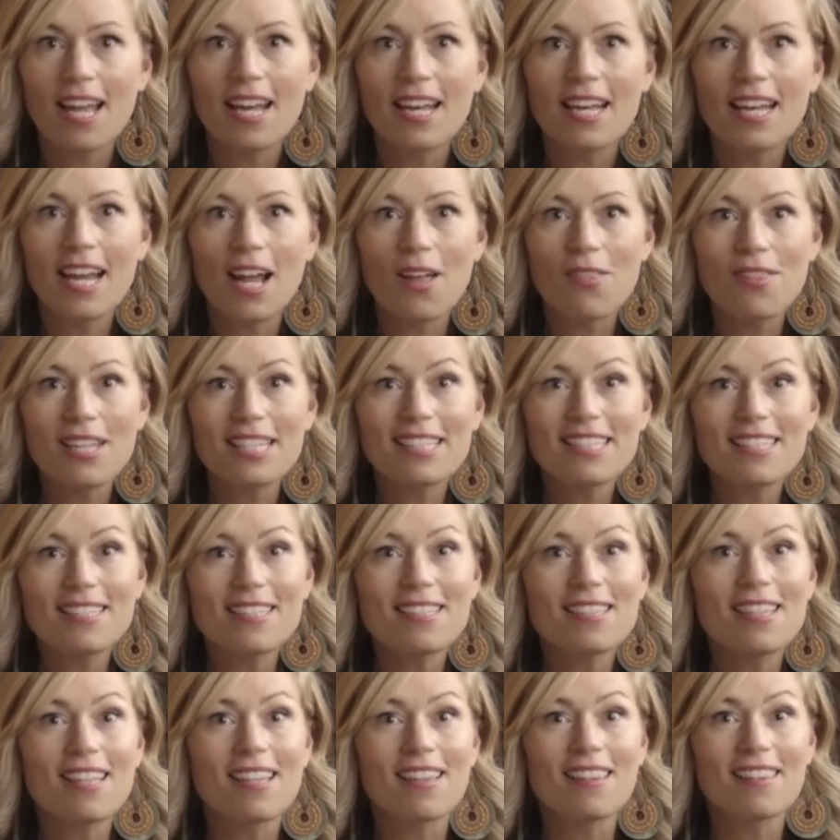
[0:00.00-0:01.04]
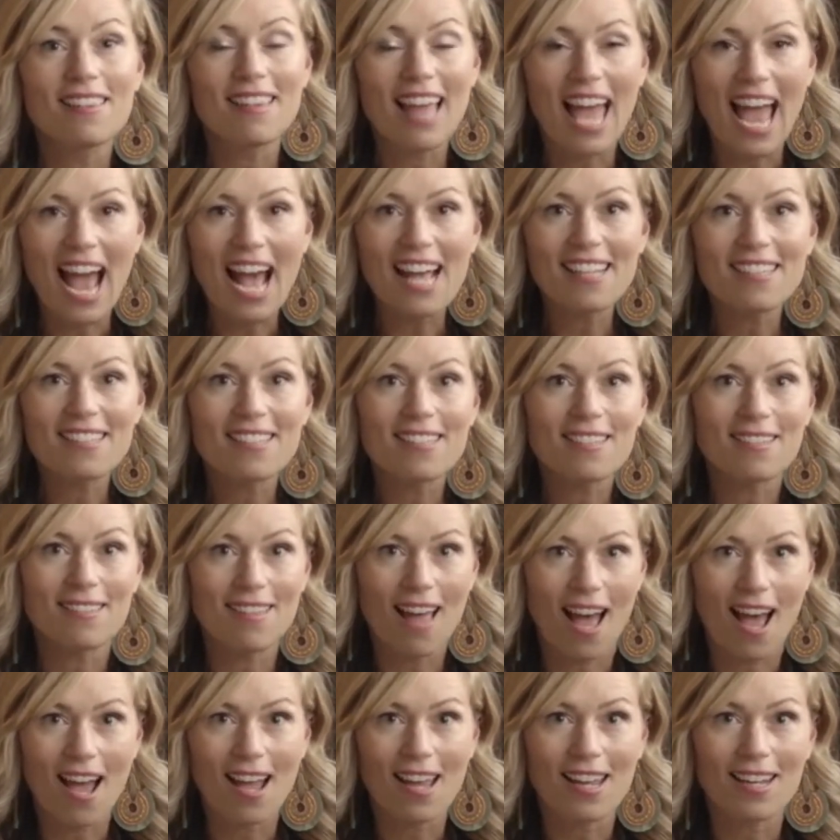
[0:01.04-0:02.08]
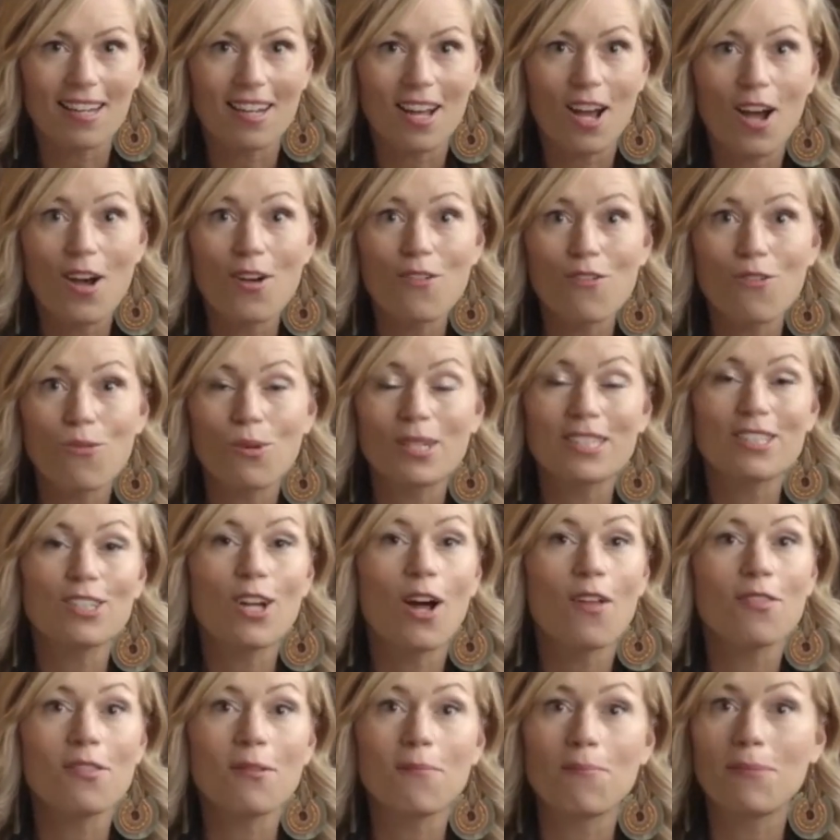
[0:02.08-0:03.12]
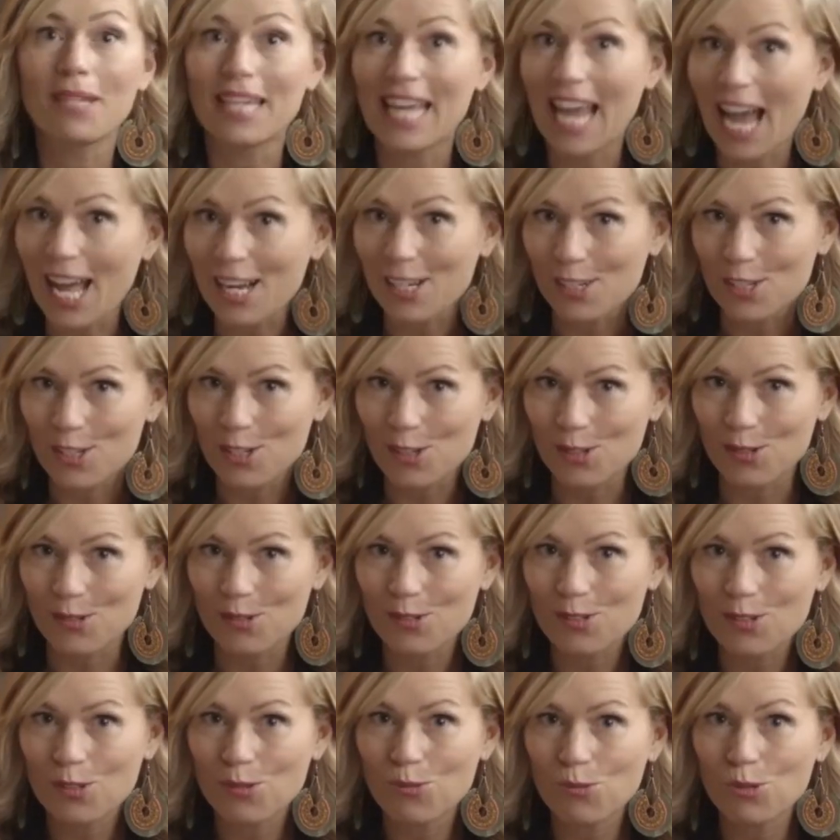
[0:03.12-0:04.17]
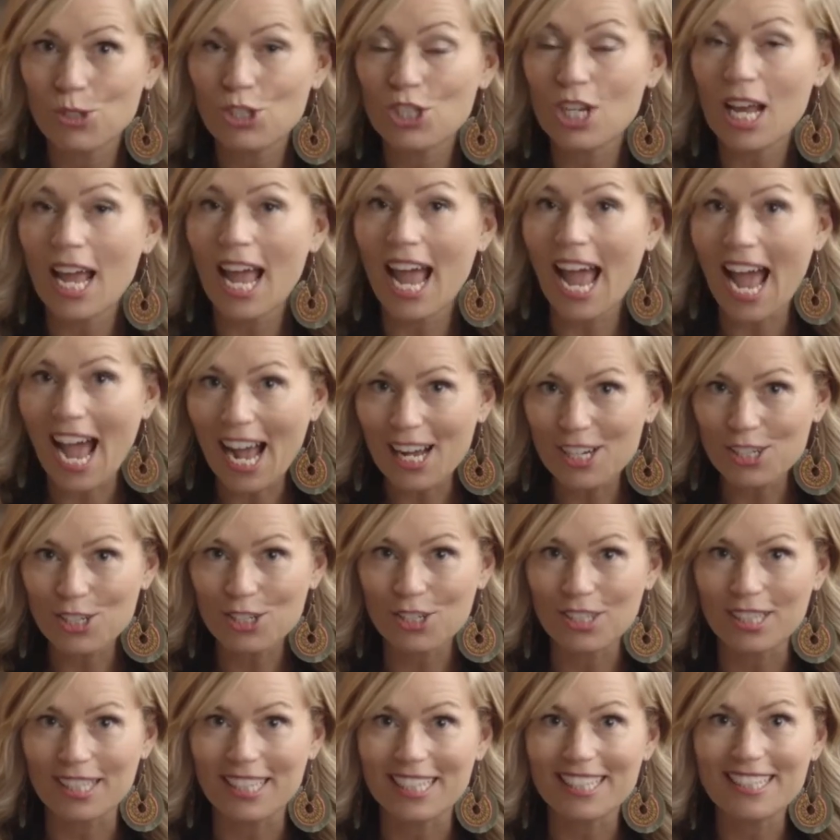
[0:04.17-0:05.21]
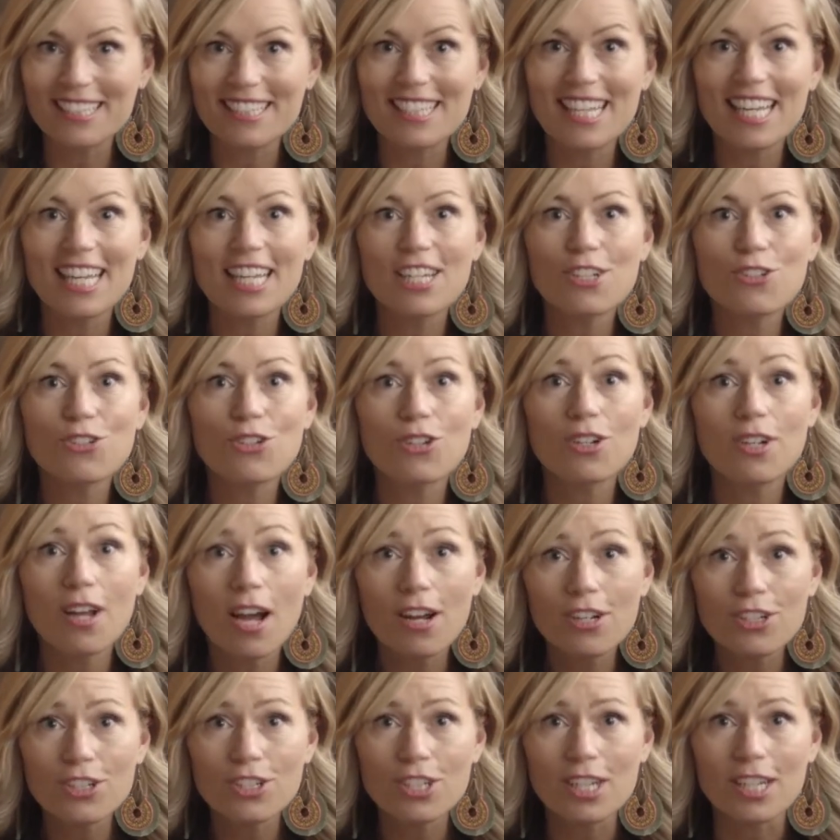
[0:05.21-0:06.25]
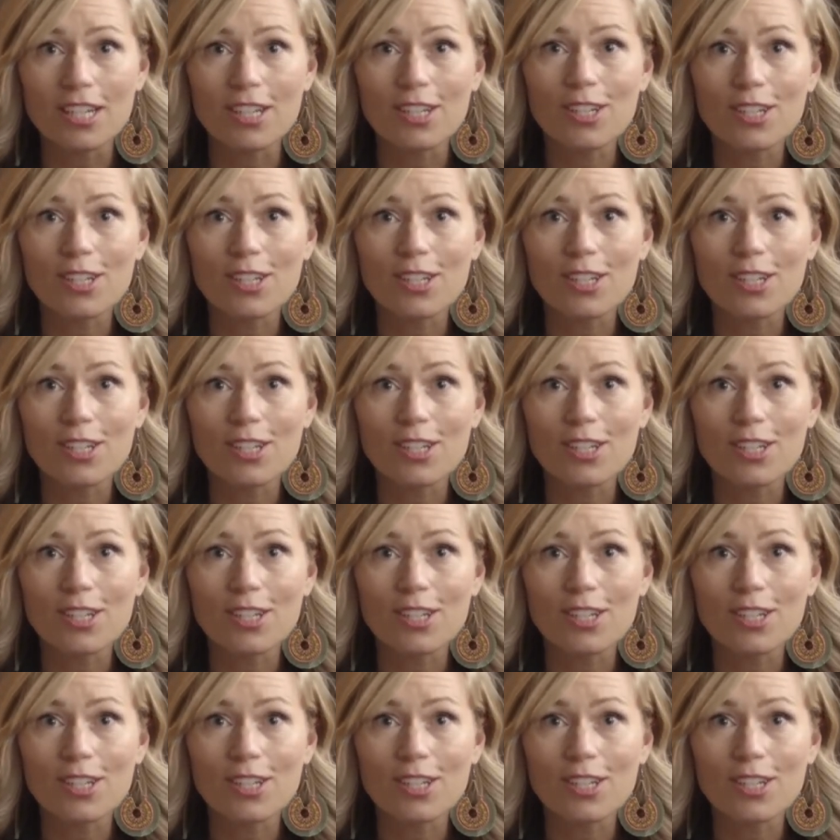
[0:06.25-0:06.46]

Now, this is the last line of what's called the Beatitudes, which actually is the introduction